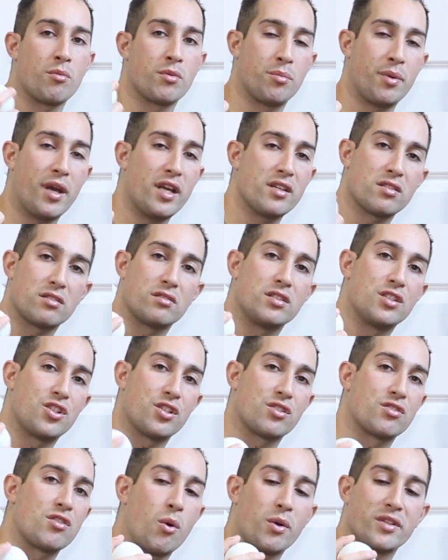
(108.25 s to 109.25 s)
you're basically
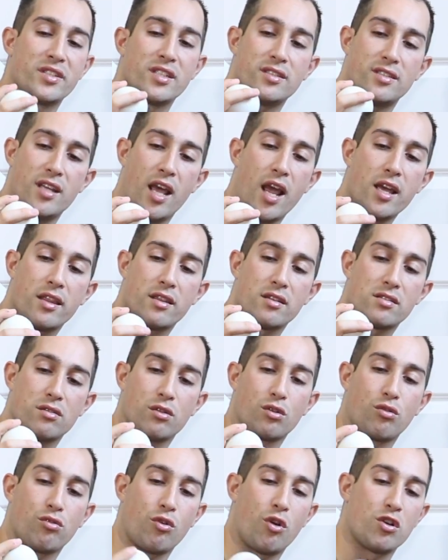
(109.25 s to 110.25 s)
just going to take this
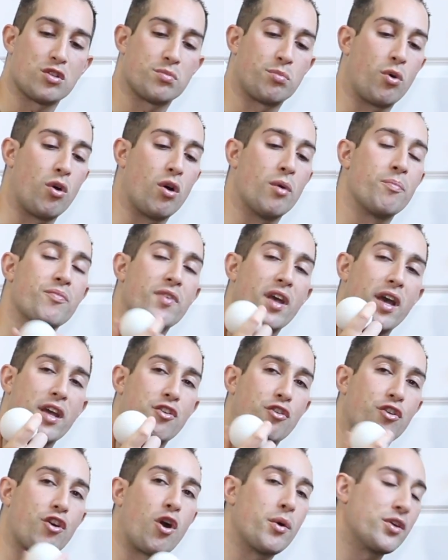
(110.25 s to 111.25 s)
lacrosse ball and
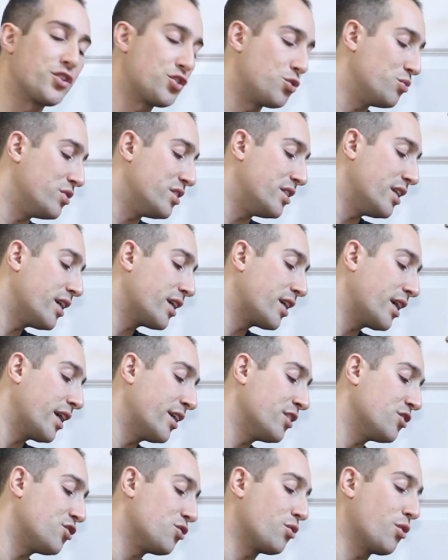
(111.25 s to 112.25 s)
you're going to dig
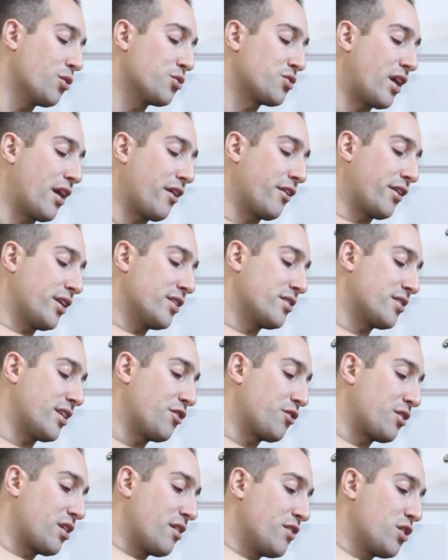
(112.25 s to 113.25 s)
into those areas that are
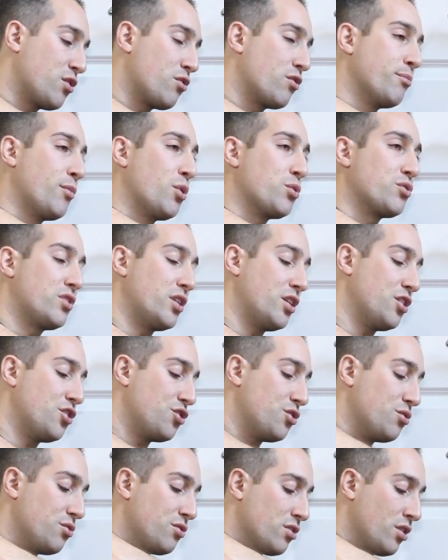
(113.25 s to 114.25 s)
giving you the most
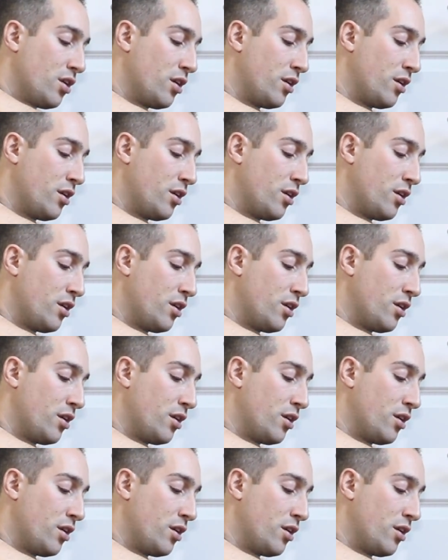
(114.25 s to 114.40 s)
issues.